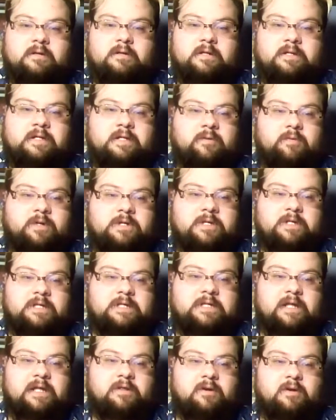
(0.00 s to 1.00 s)
See, what's
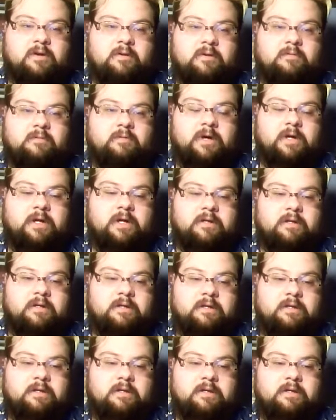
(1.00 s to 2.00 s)
this other one?
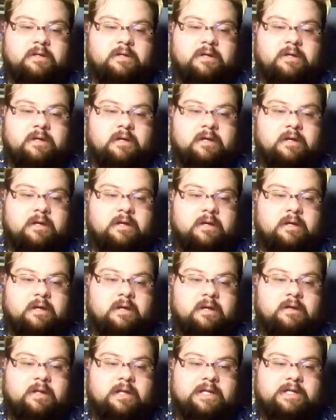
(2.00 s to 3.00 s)

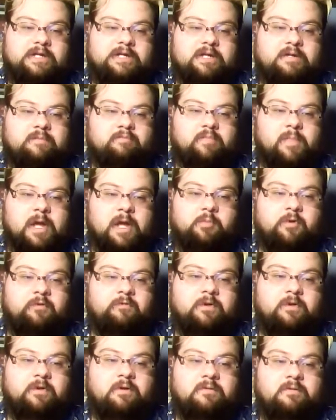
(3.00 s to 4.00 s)
That's just meme
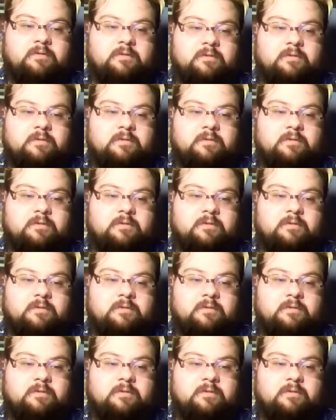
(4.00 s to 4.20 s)
review.